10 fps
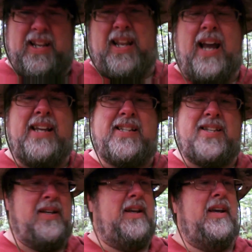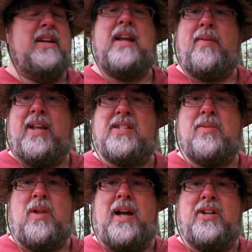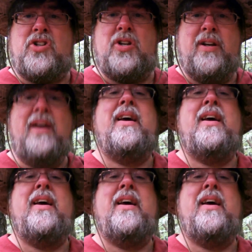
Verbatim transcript: Yikes. Time to get some lunch.